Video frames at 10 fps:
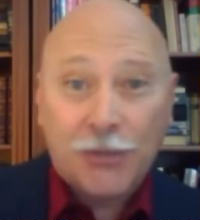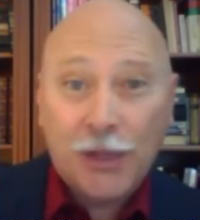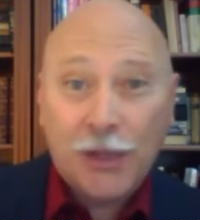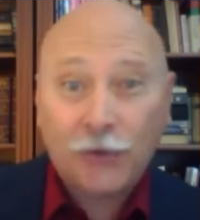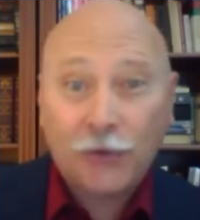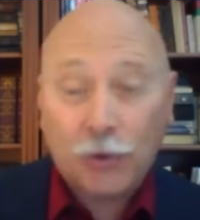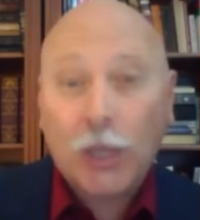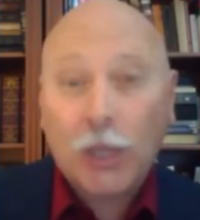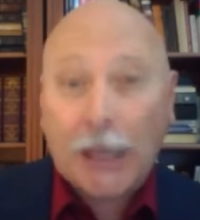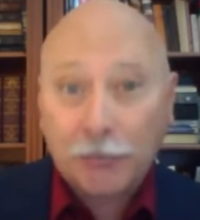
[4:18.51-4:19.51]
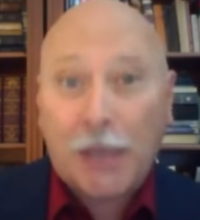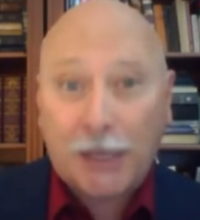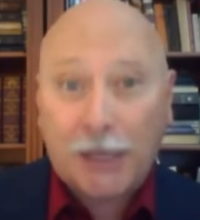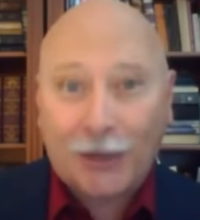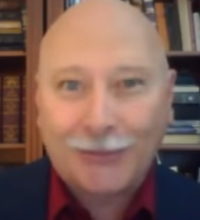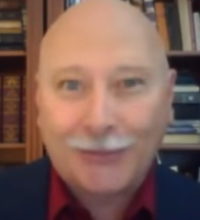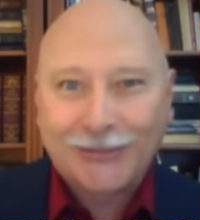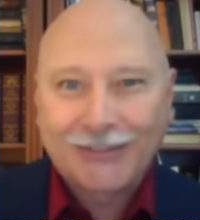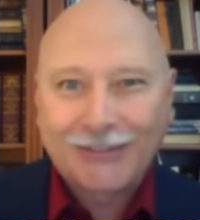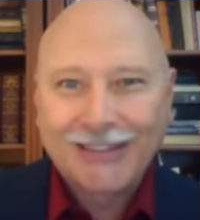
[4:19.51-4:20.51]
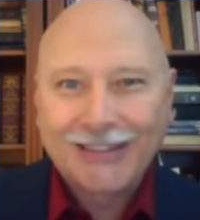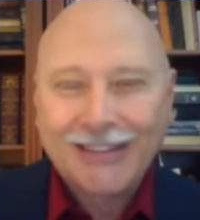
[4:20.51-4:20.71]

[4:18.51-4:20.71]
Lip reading: and then also cloud backups.